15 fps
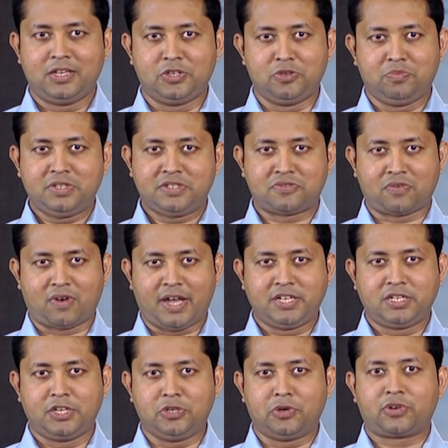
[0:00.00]
you must
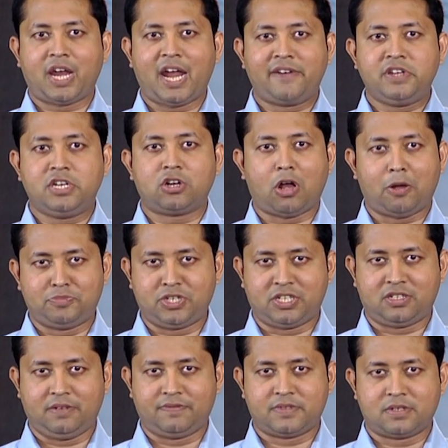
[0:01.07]
write your career
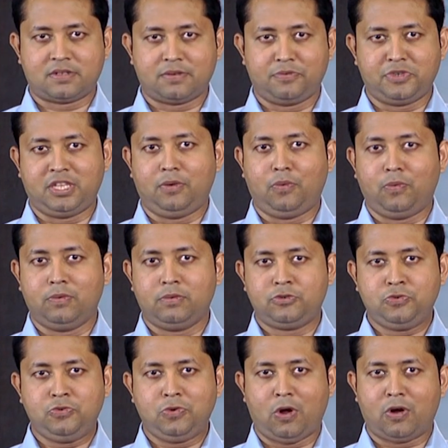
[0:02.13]
objectives within
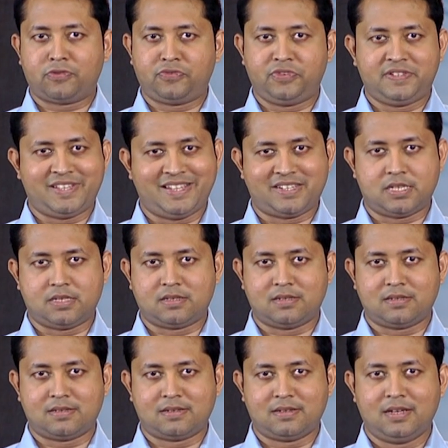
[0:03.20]
2 or 3
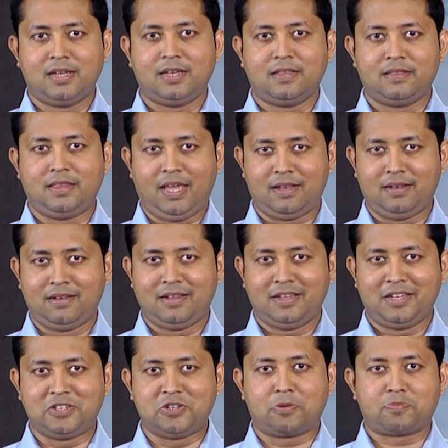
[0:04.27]
sentences. Then
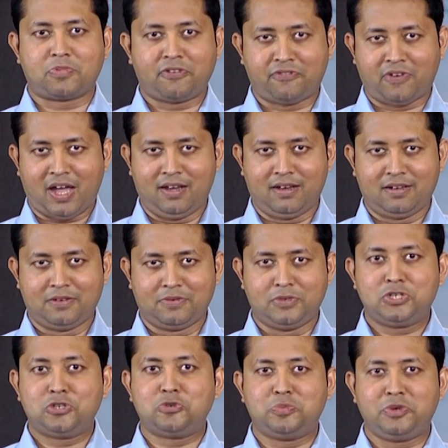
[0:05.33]
your profile,
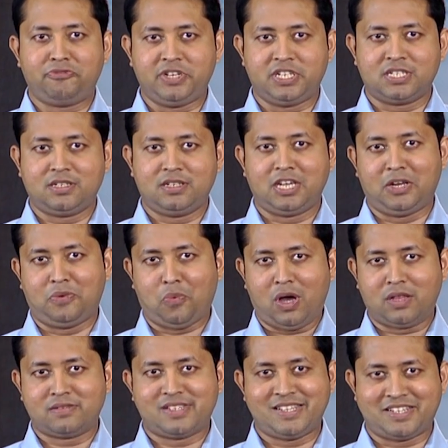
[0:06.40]
which should be written in
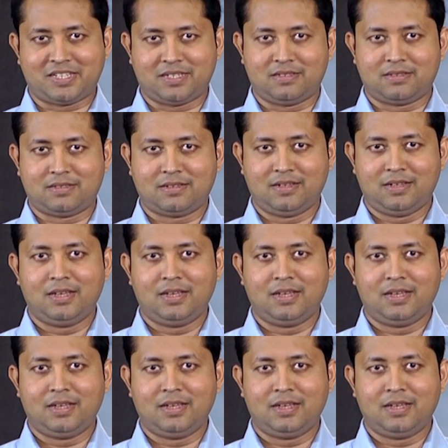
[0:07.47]
1 sentence.